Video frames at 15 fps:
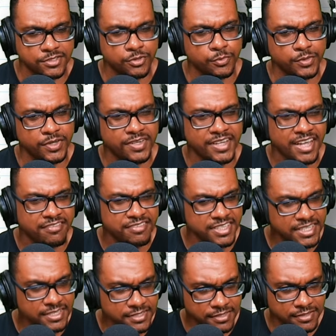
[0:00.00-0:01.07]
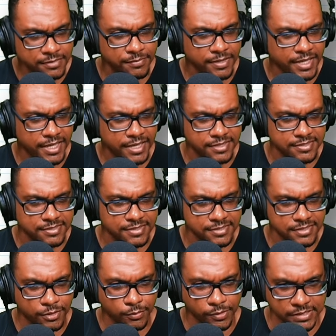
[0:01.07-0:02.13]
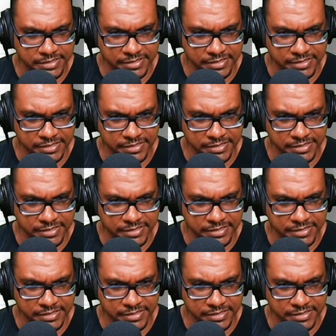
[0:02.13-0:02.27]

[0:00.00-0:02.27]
So we're going to have either x is equal